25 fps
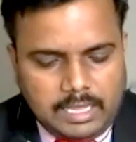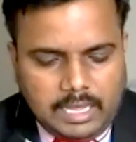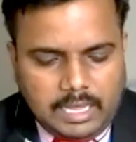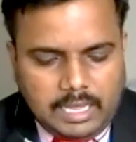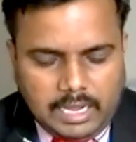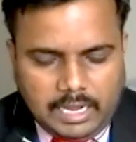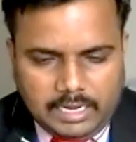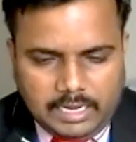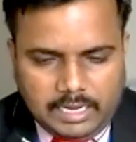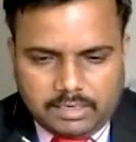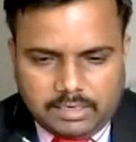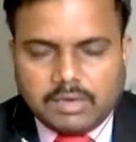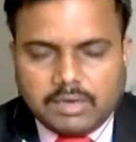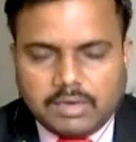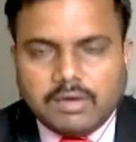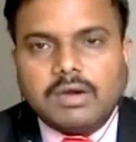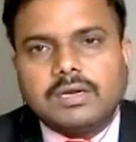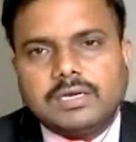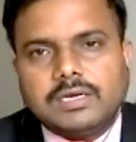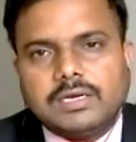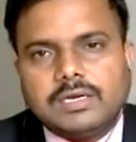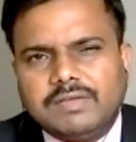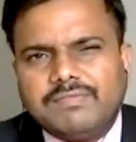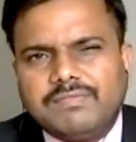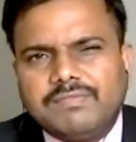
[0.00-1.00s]
and
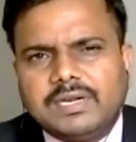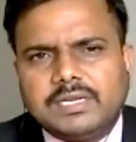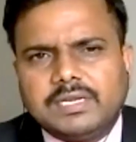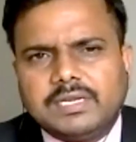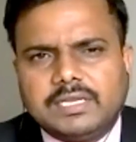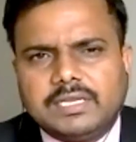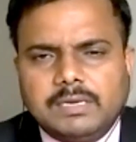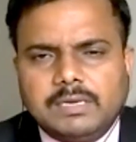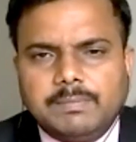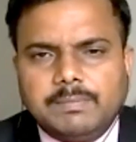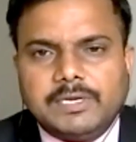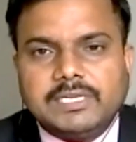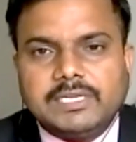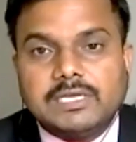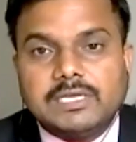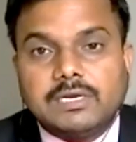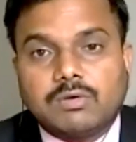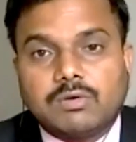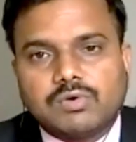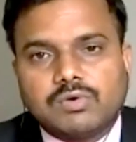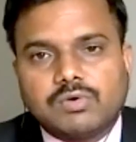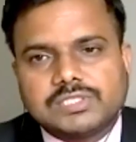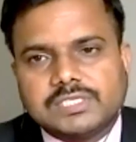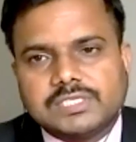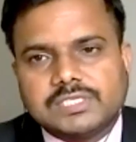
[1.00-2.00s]
different NPTEL
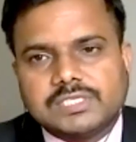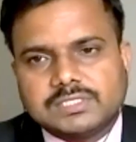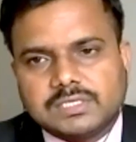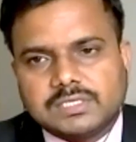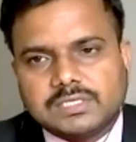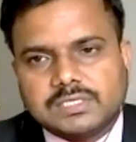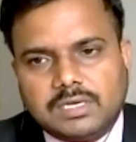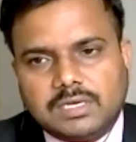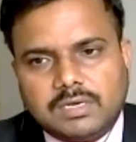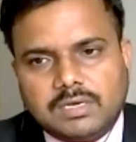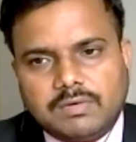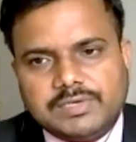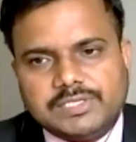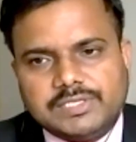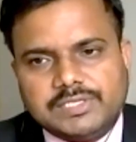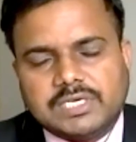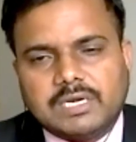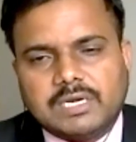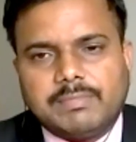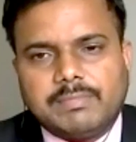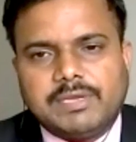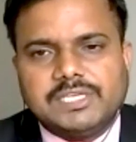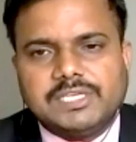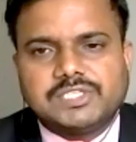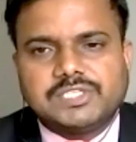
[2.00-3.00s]
courses which are
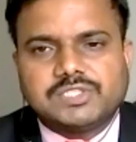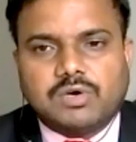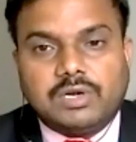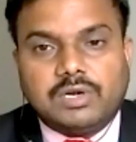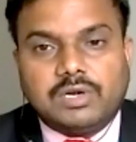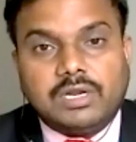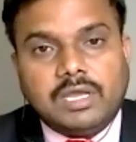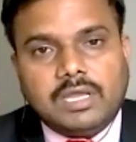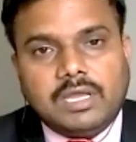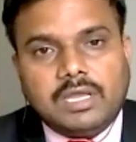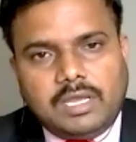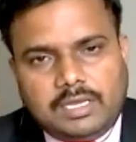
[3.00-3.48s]
based on